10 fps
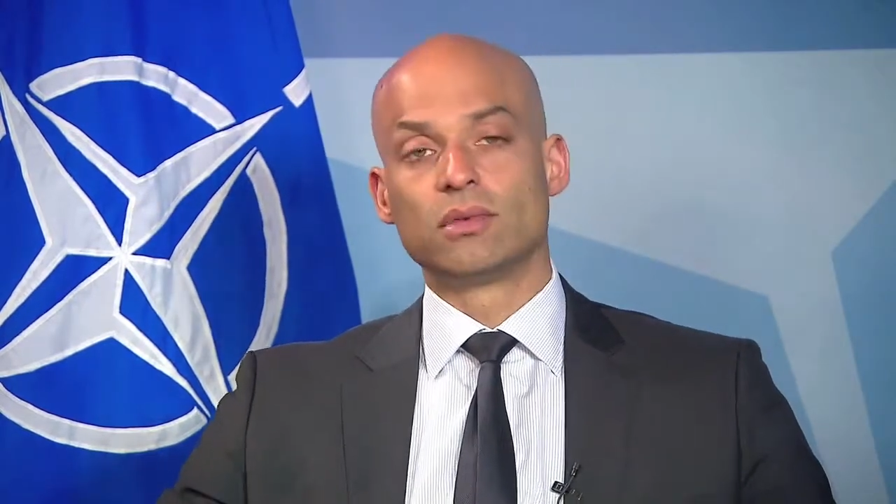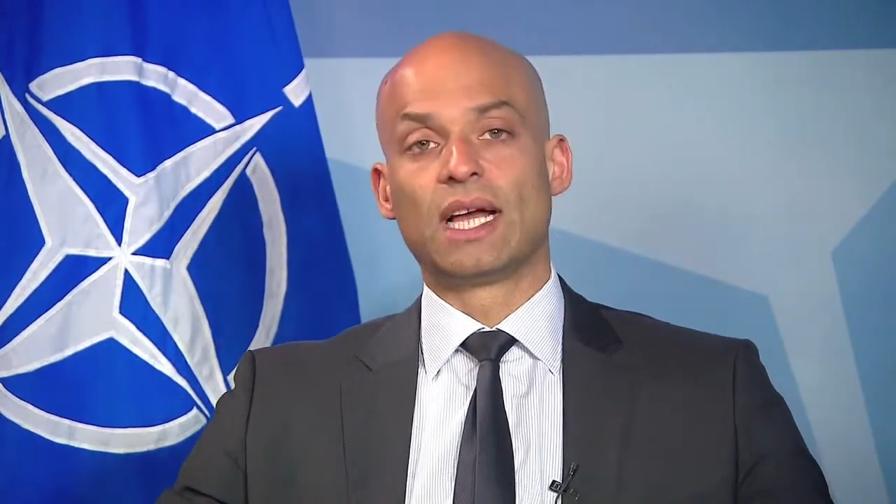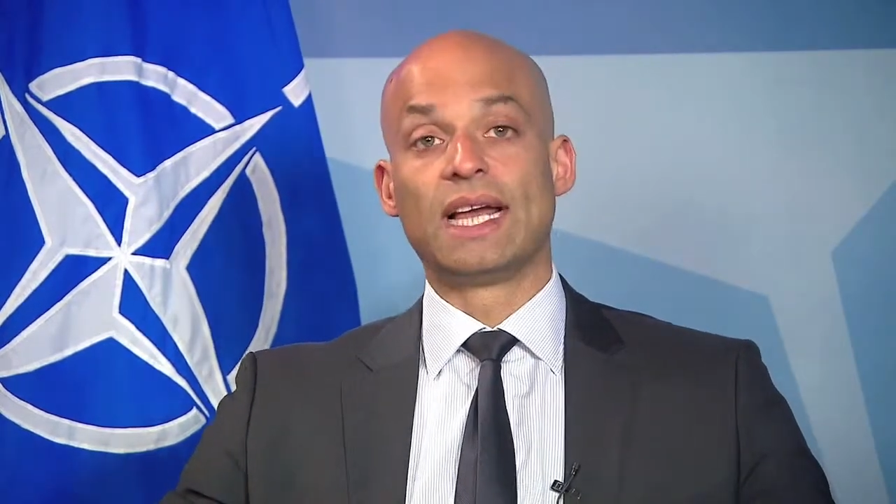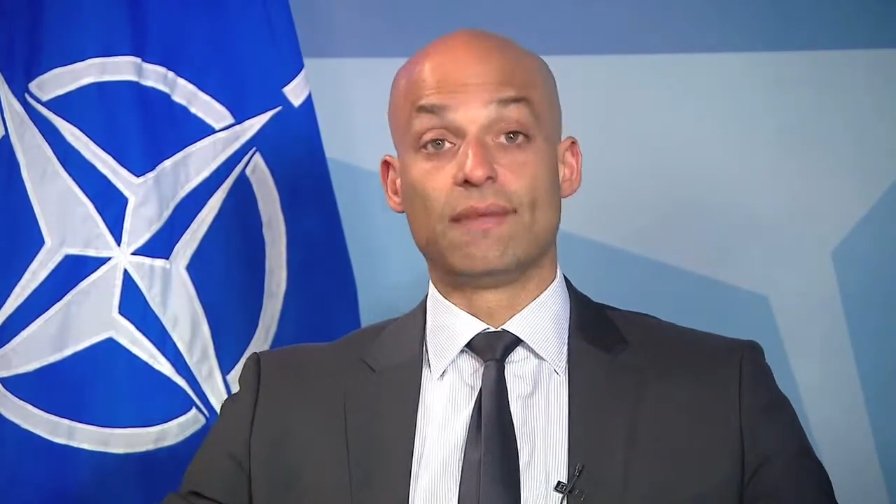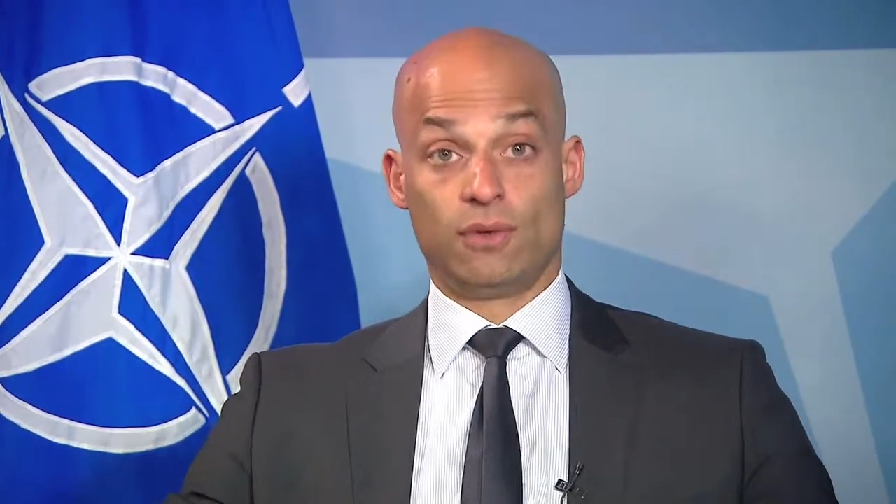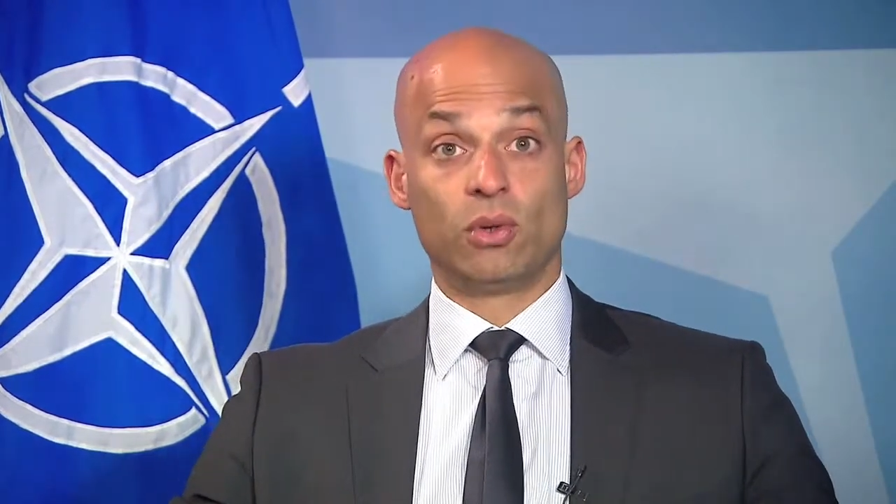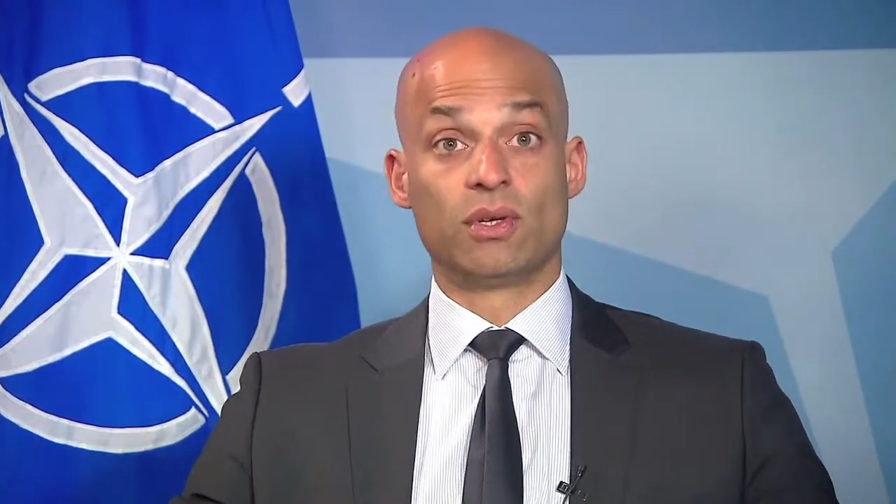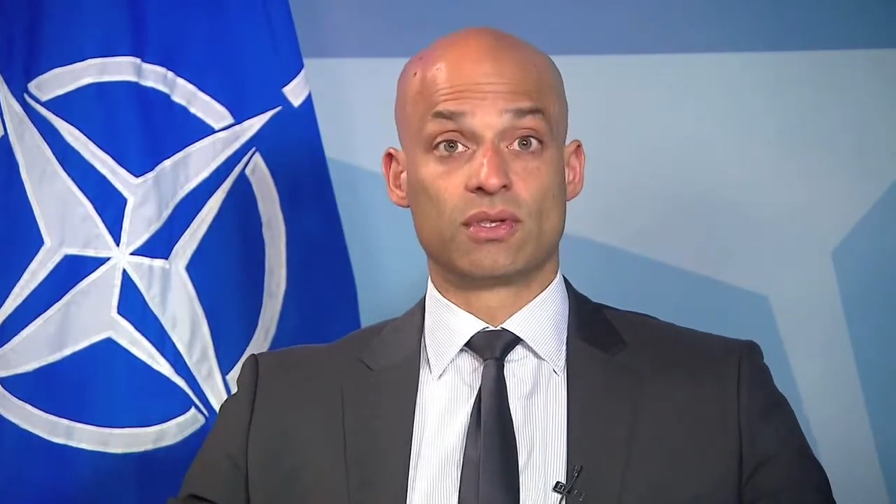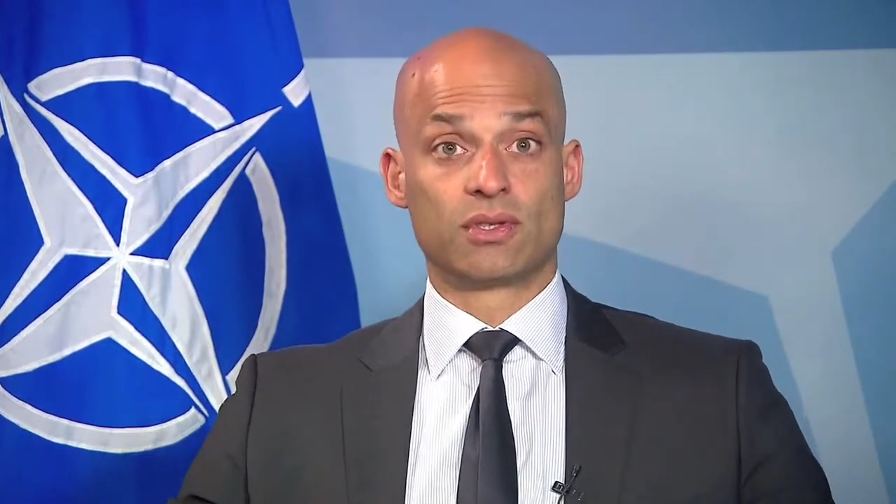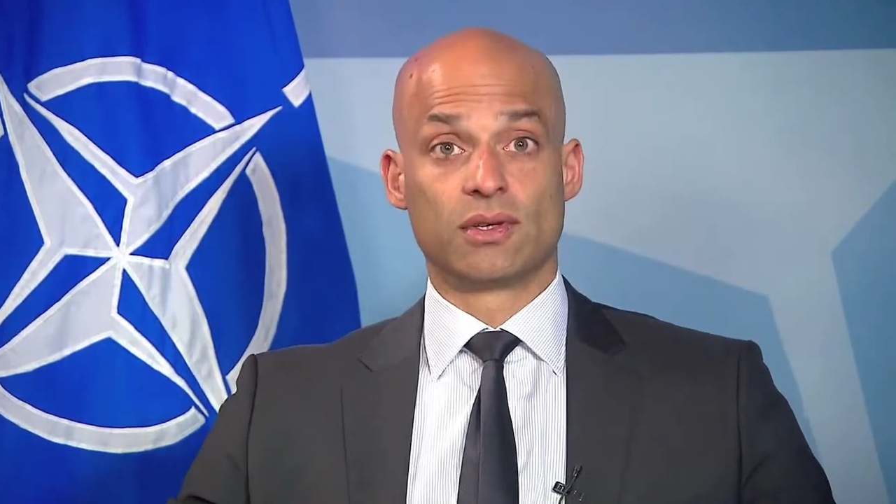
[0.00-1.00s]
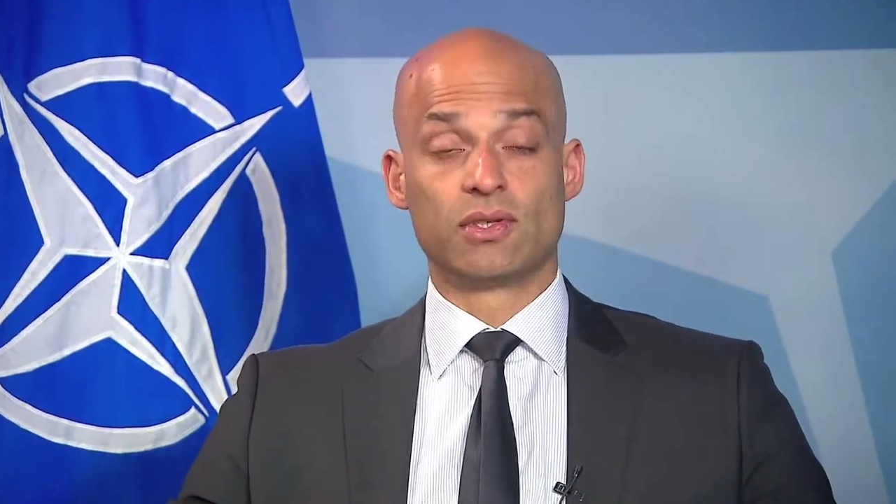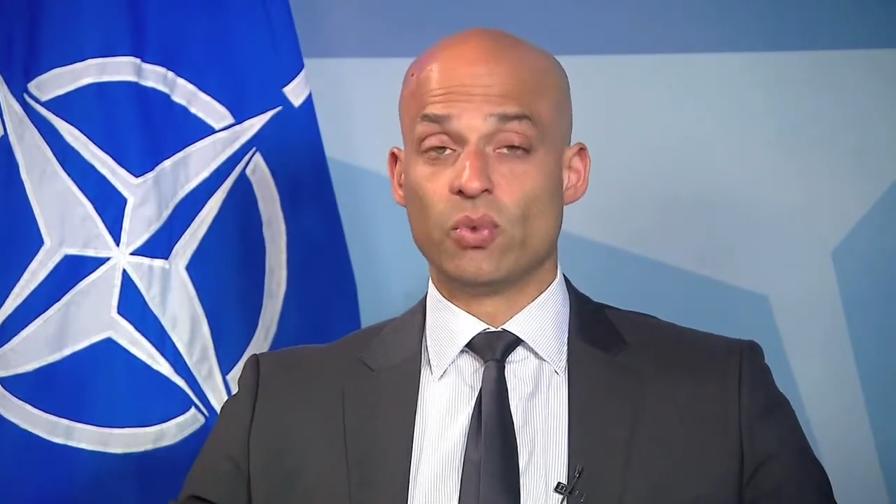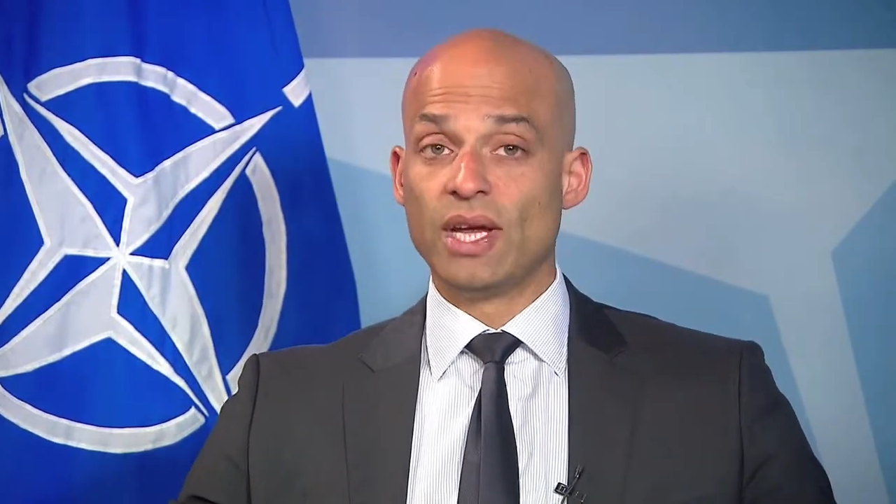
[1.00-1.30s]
I have no concerns.